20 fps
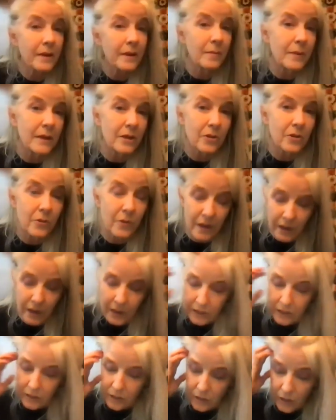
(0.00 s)
going to be doing
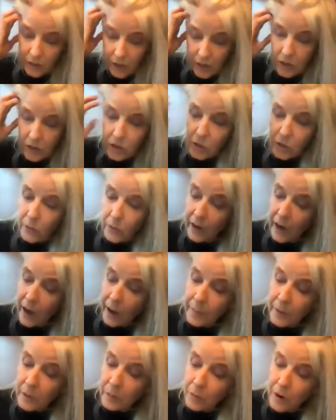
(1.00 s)
is
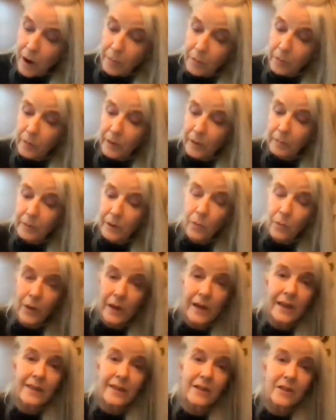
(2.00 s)
I'm going to probably be
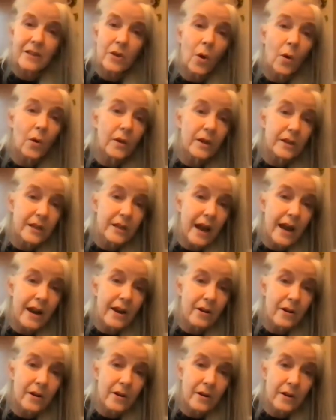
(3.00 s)
reading this whole
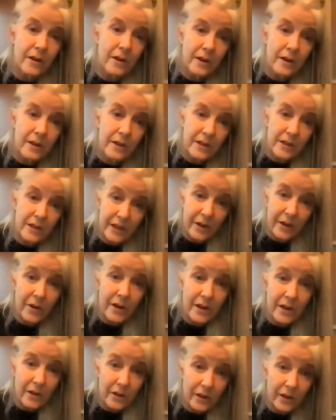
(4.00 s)
entire
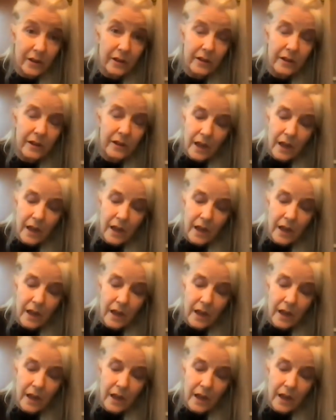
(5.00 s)
serial.